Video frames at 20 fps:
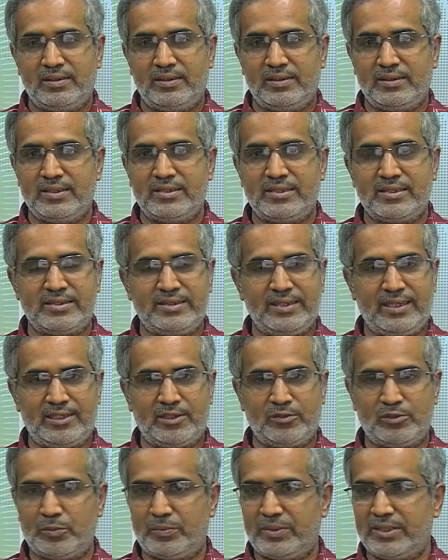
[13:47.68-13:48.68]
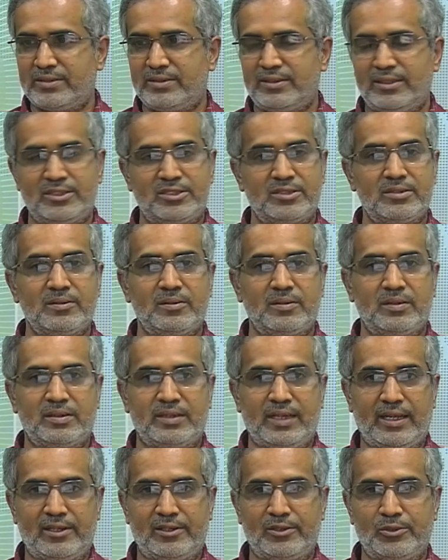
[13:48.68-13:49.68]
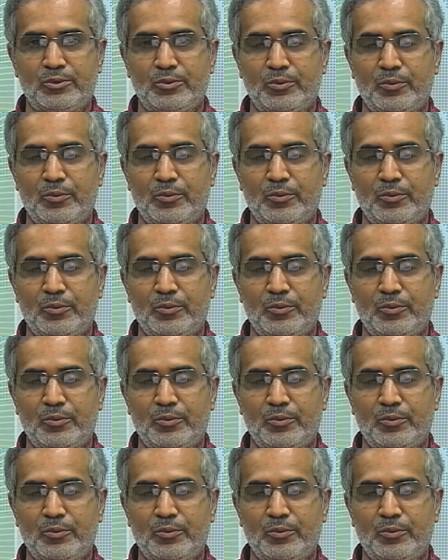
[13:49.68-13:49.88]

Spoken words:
This is the end of the presentation. Thank you.